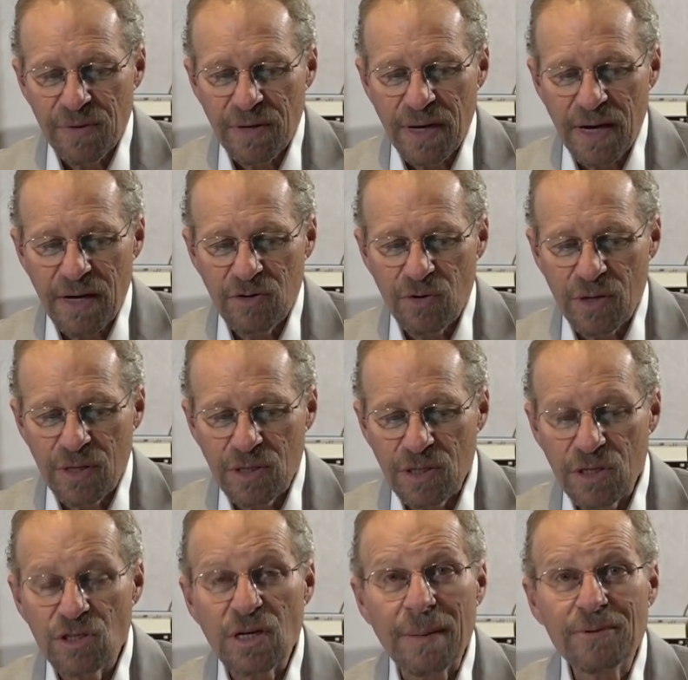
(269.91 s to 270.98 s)
And you can
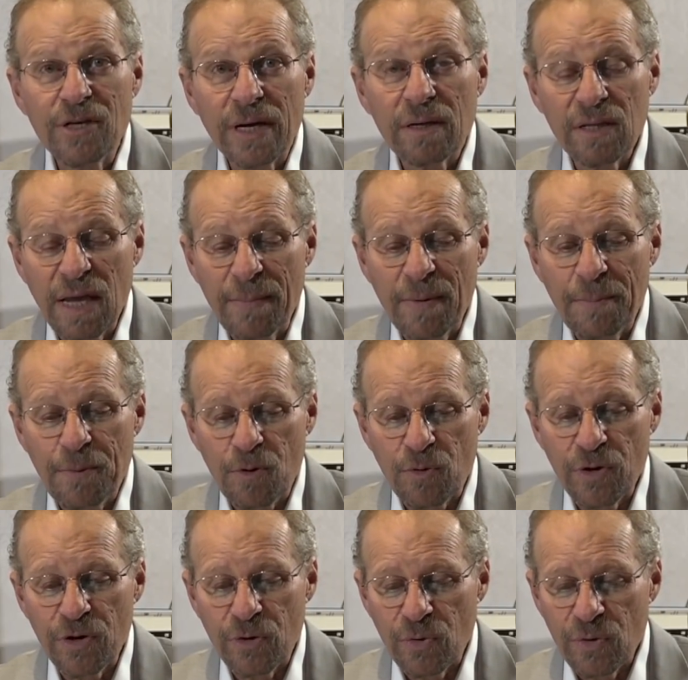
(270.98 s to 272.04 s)
see Subject Lima,
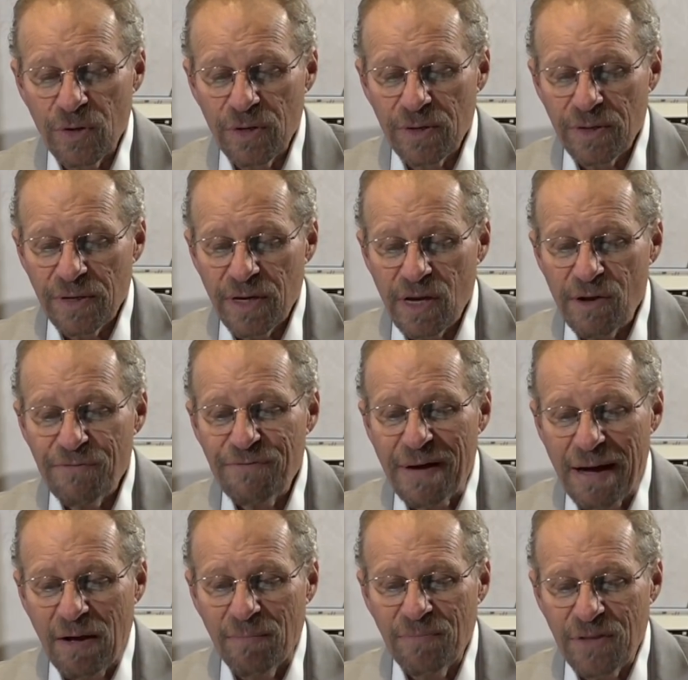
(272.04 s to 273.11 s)
Peru. He
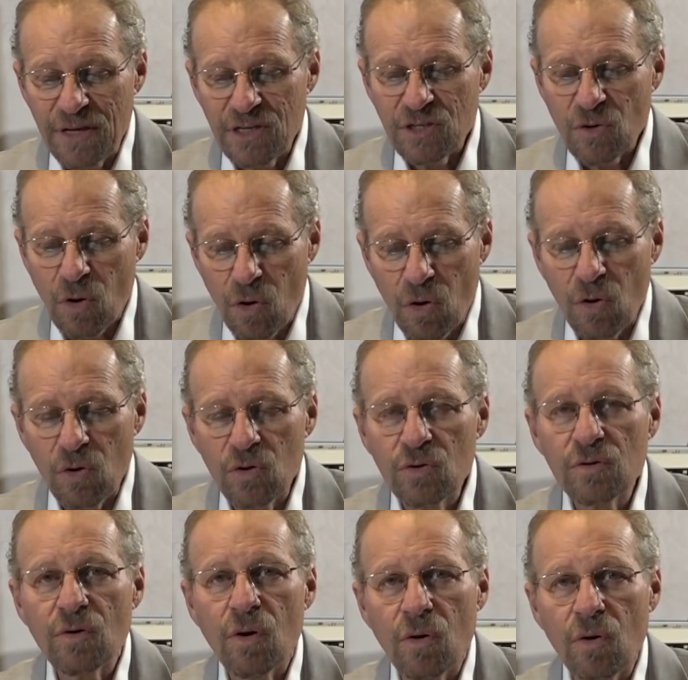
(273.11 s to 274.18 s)
found this
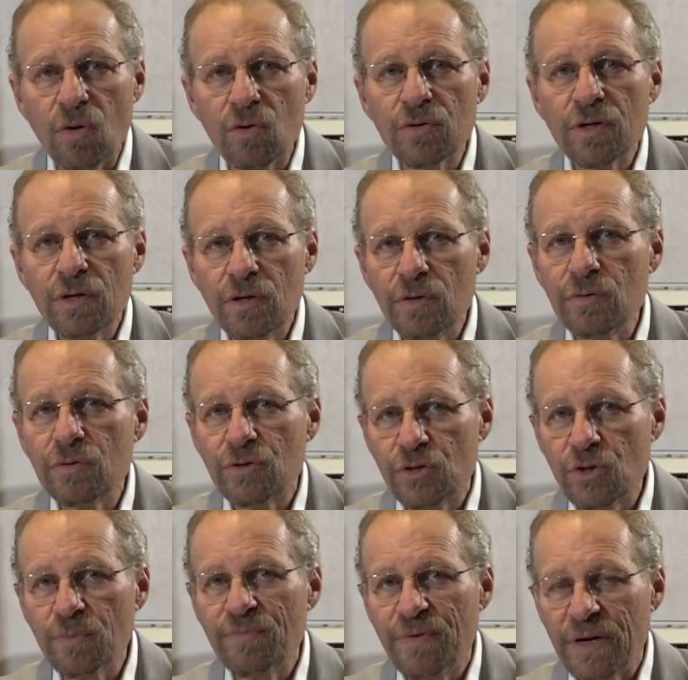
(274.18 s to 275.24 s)
old
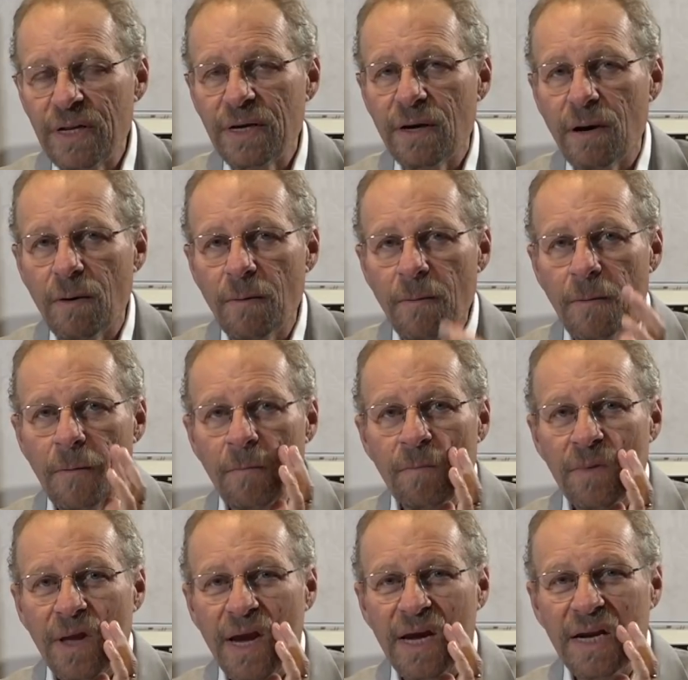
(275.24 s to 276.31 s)
YouTube video,
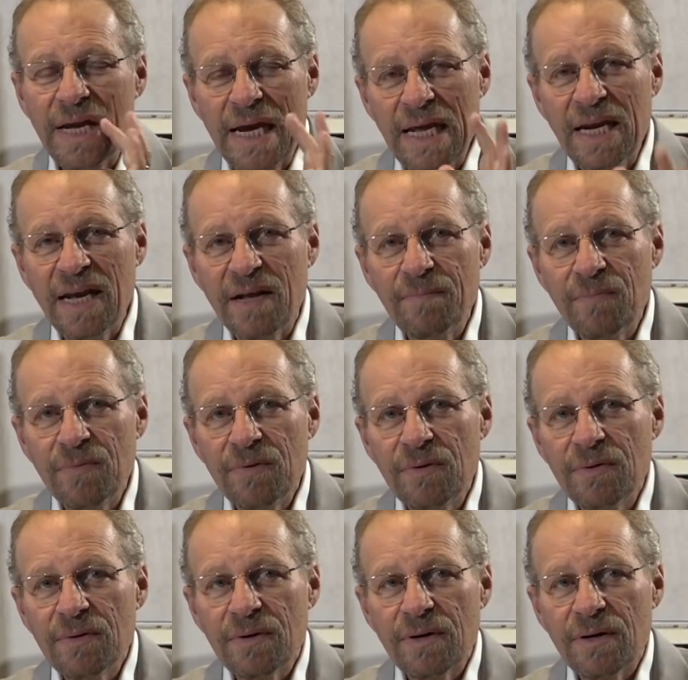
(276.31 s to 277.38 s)
and in it
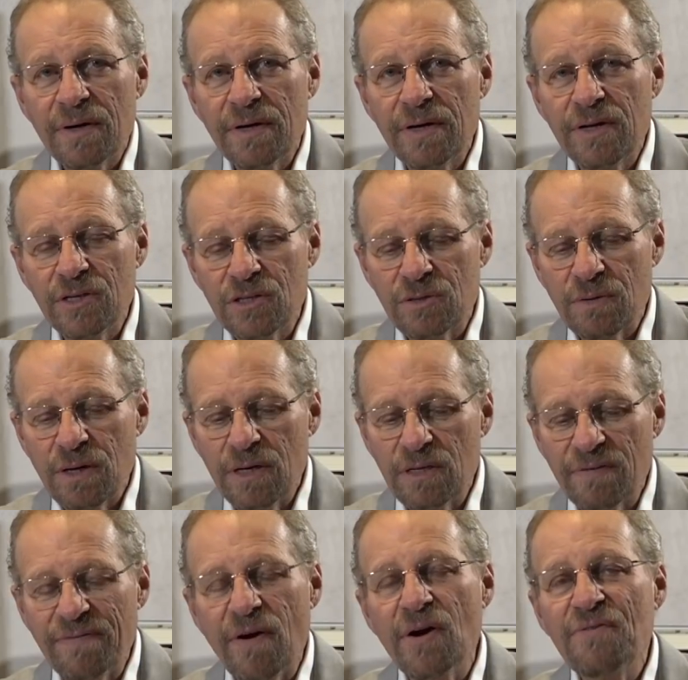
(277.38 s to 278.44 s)
is a
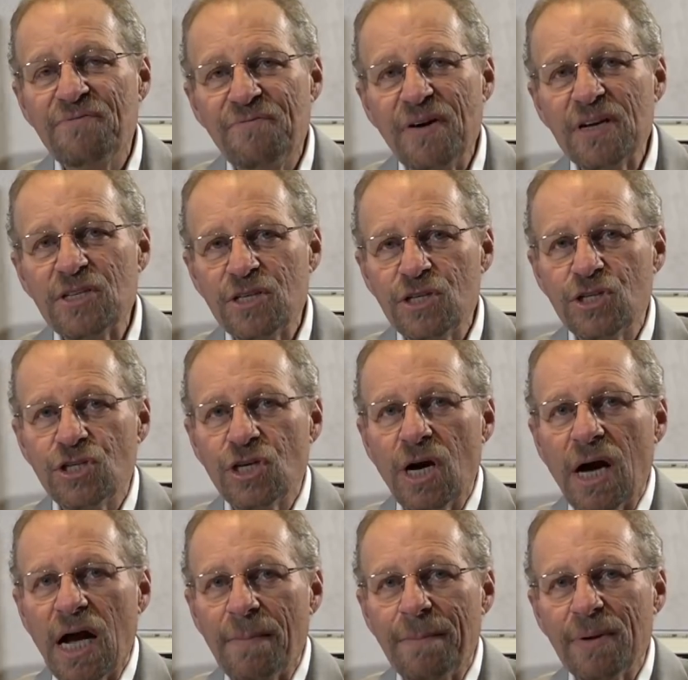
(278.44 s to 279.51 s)
very fuzzy
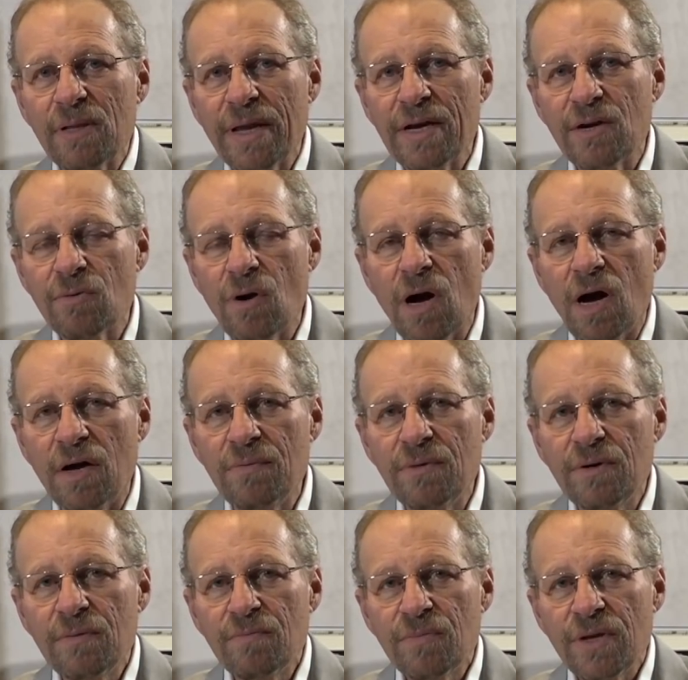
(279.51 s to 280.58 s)
shot, but later on
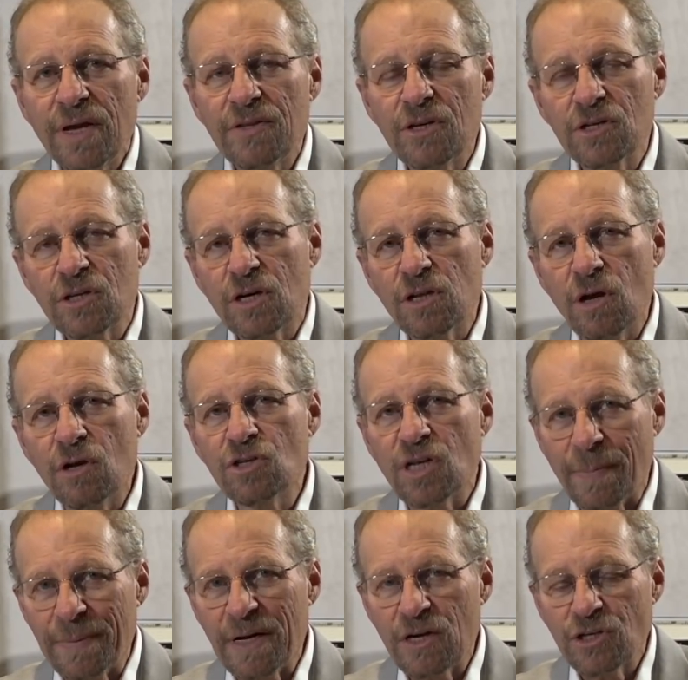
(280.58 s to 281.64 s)
there's a
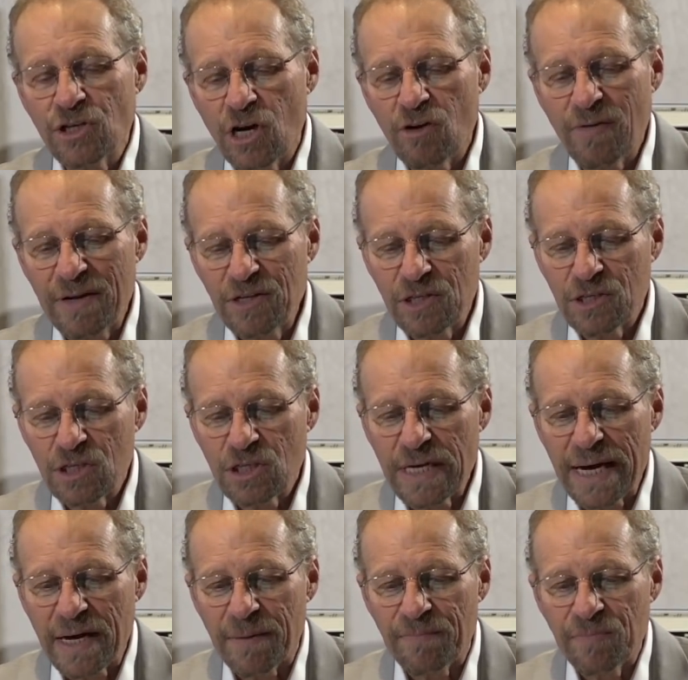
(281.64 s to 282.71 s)
close-up, and I'll show you that in just a
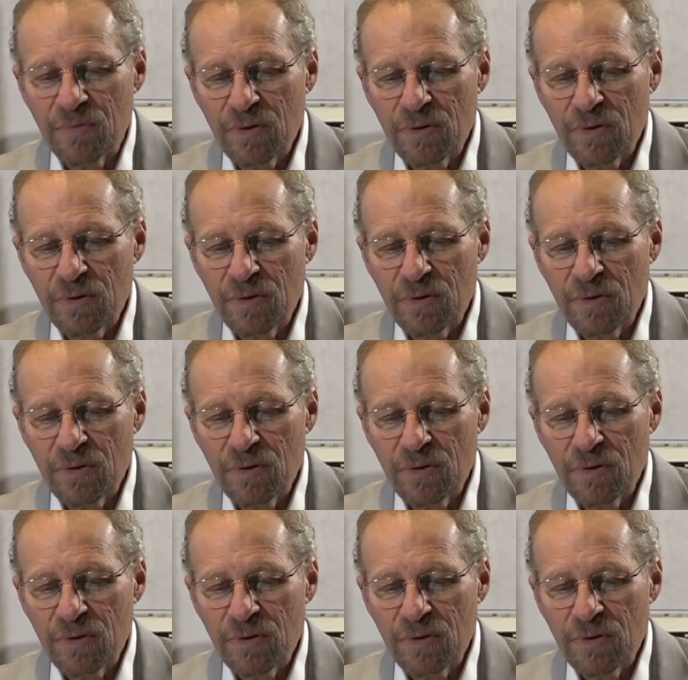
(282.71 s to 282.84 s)
second.